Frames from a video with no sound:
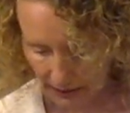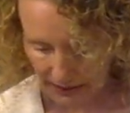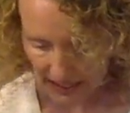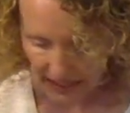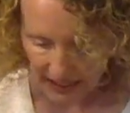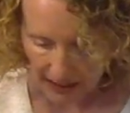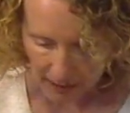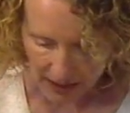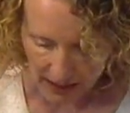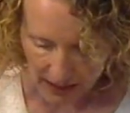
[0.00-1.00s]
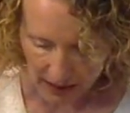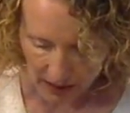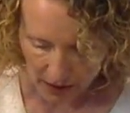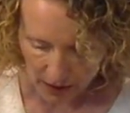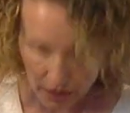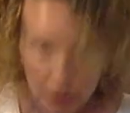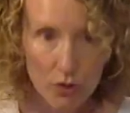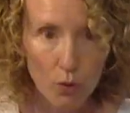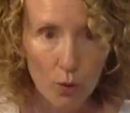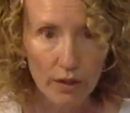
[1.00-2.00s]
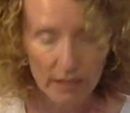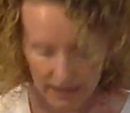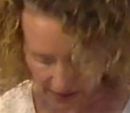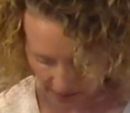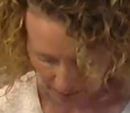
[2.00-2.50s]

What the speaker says: leaning them in towards this